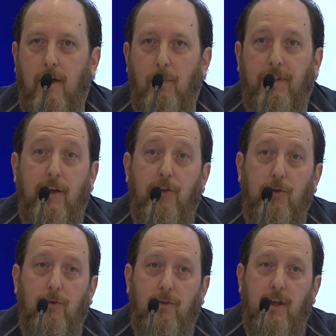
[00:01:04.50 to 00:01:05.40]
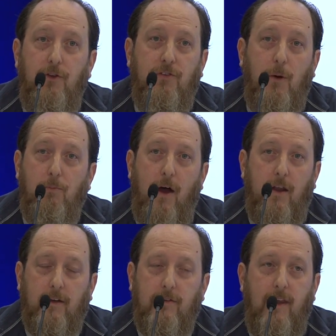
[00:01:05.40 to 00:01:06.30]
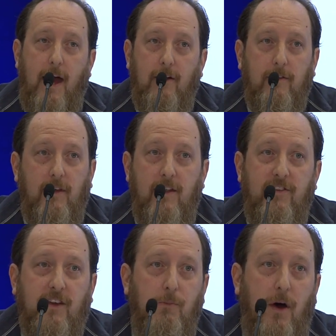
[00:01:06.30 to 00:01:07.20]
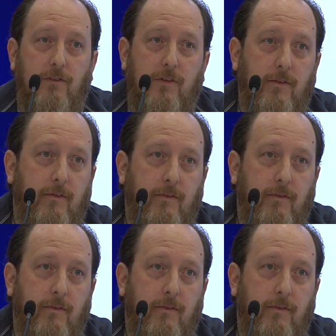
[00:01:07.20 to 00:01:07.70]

But they do some products now in 6 months.